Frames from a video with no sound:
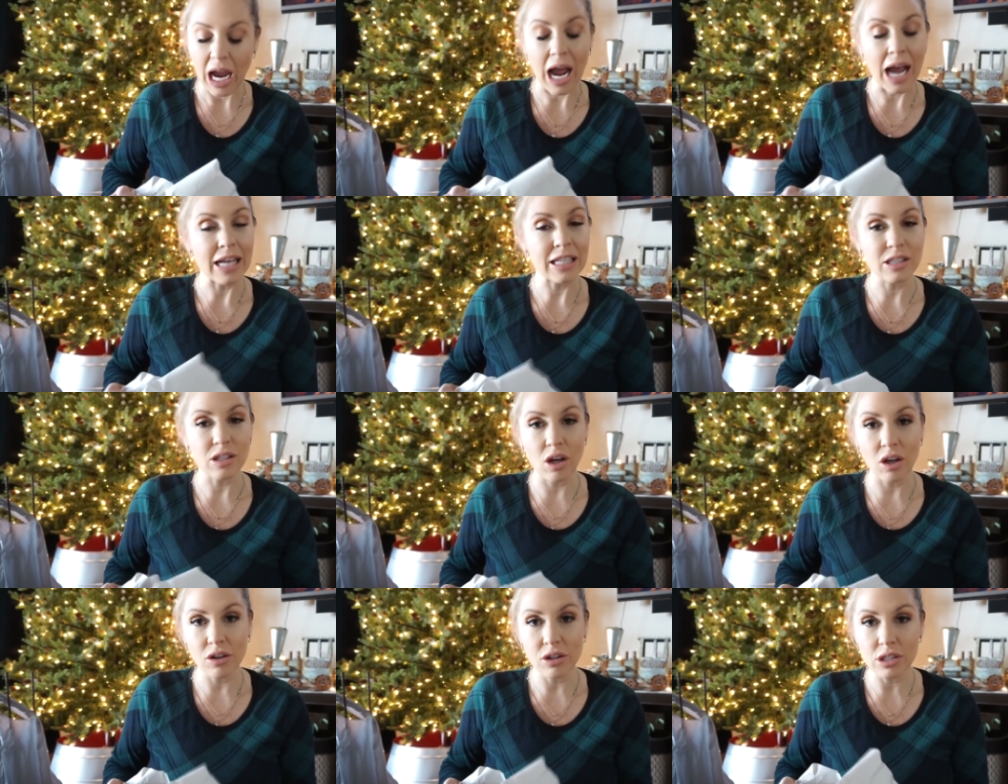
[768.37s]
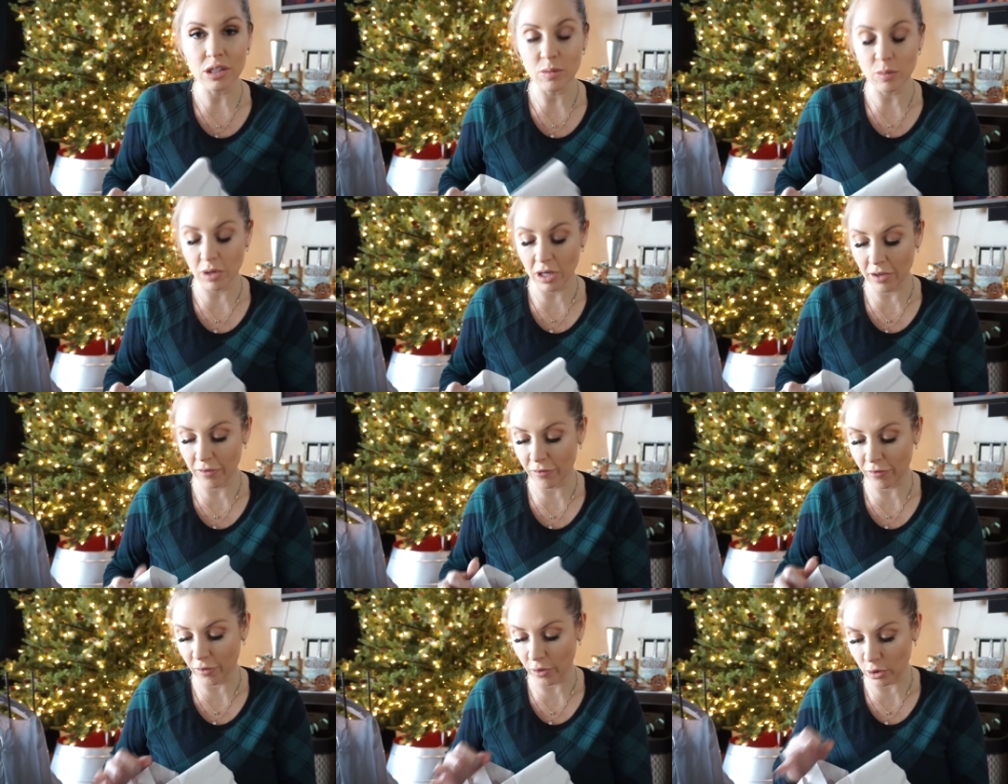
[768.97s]
I saw this when
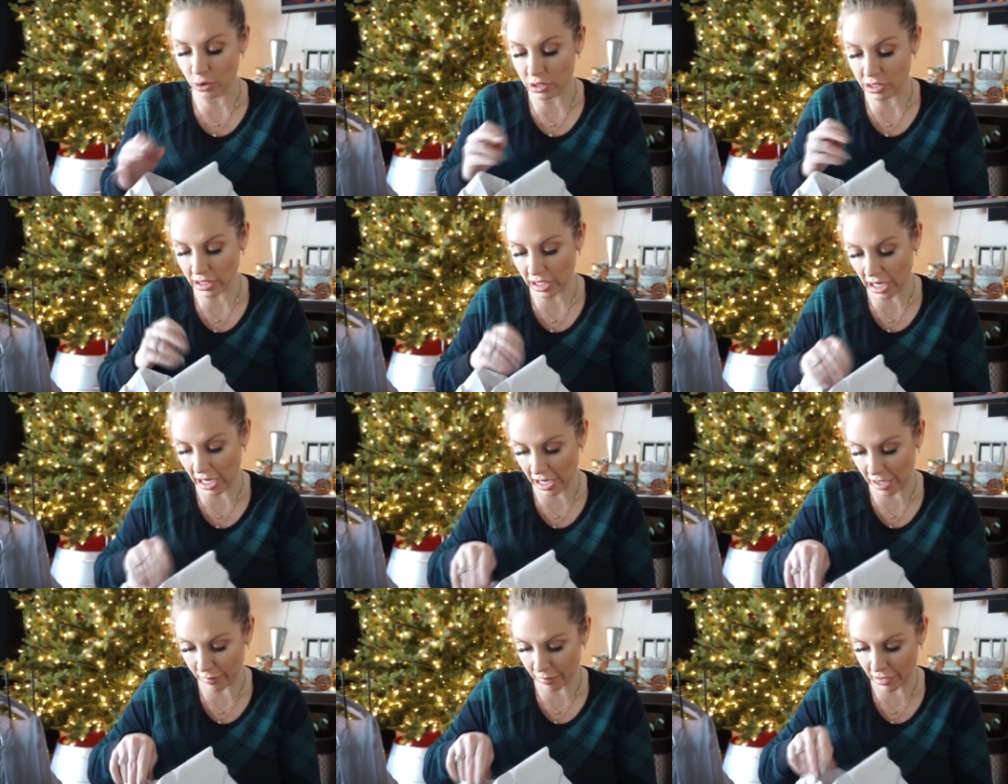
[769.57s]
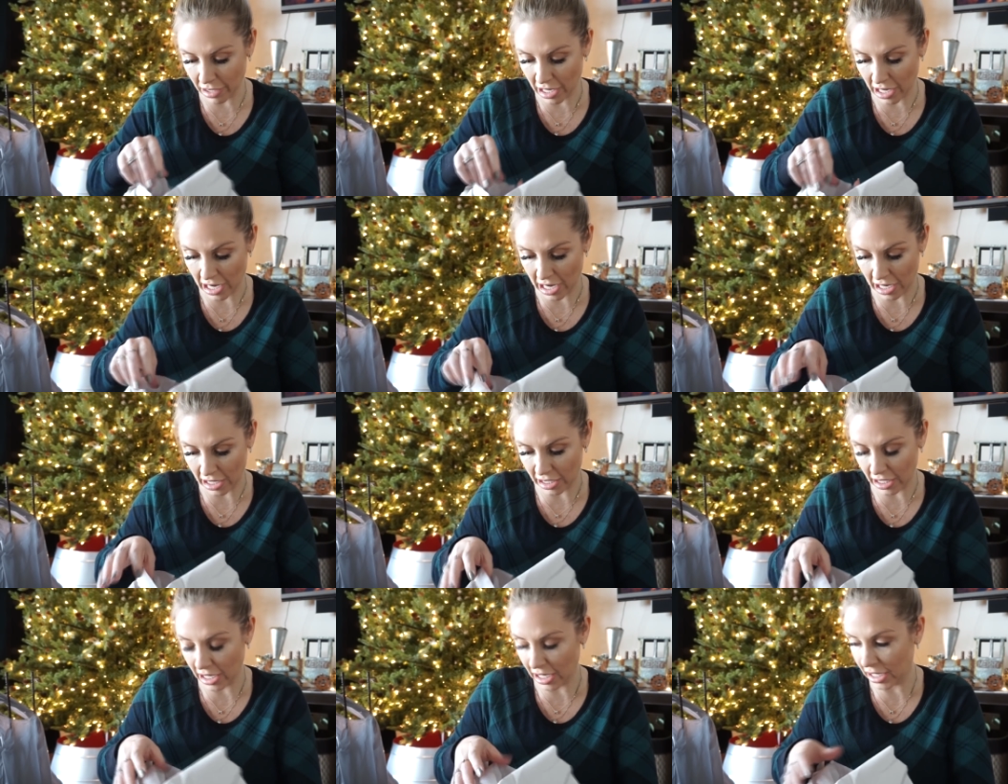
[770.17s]
I first came
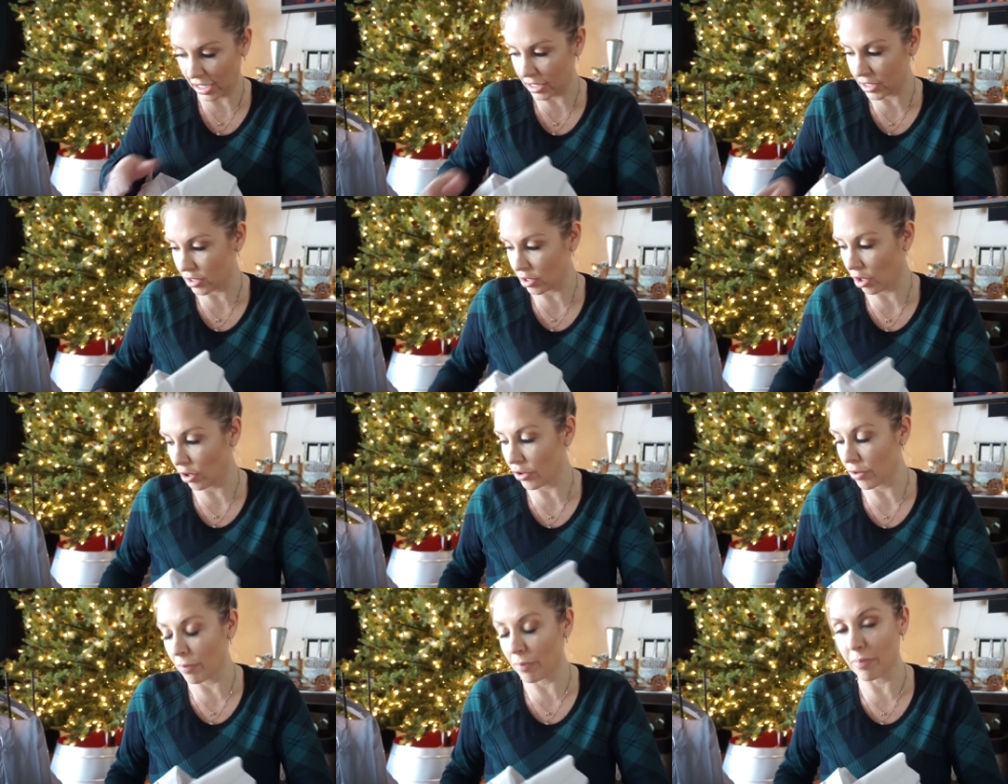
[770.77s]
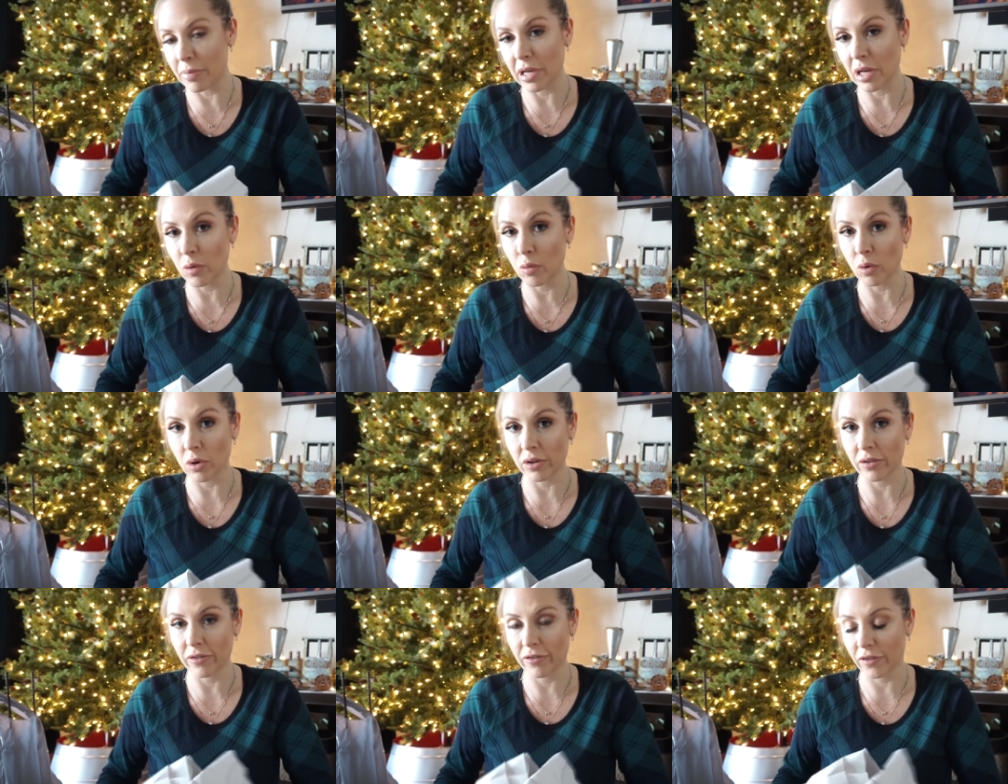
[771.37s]
in and I saw the big
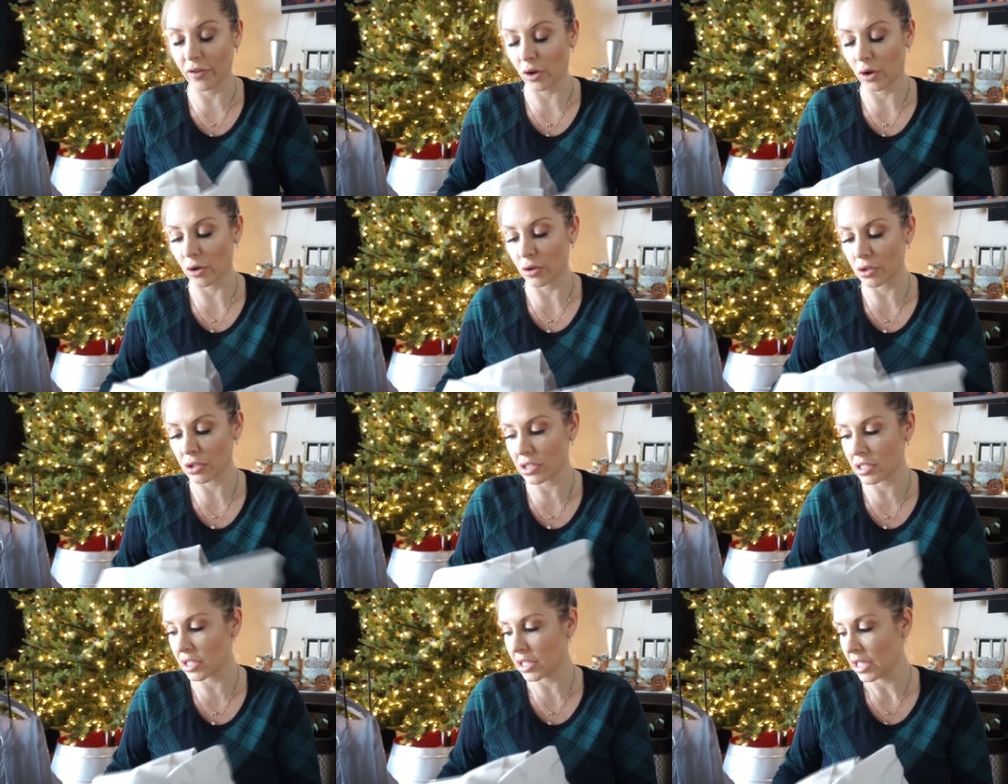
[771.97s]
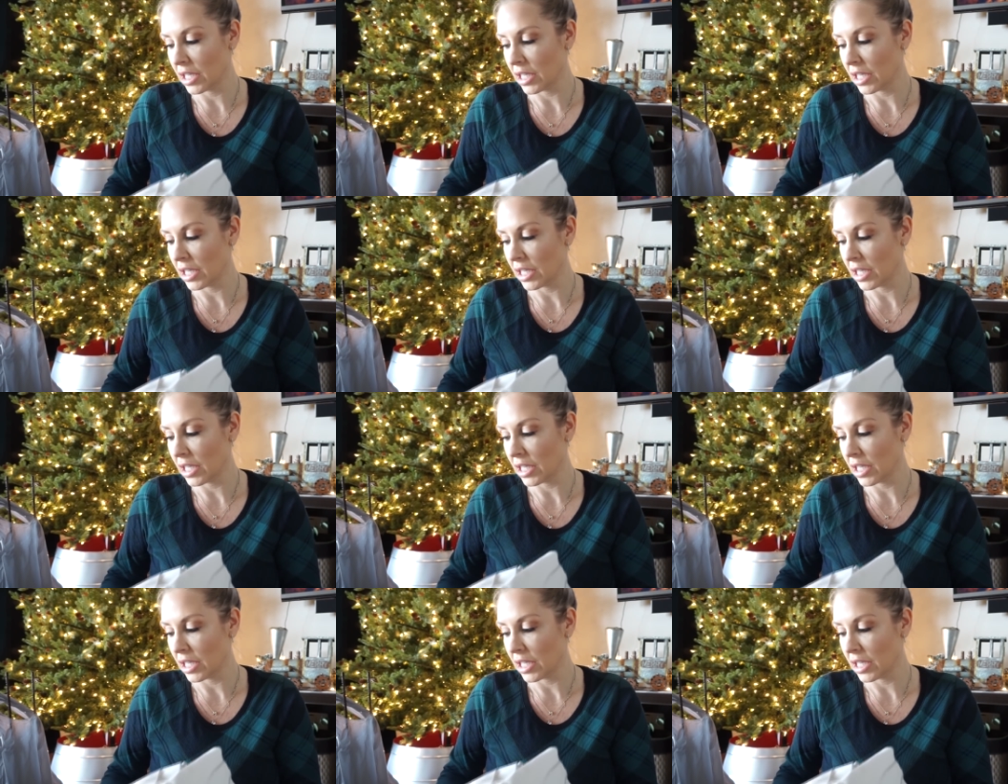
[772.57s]
one first.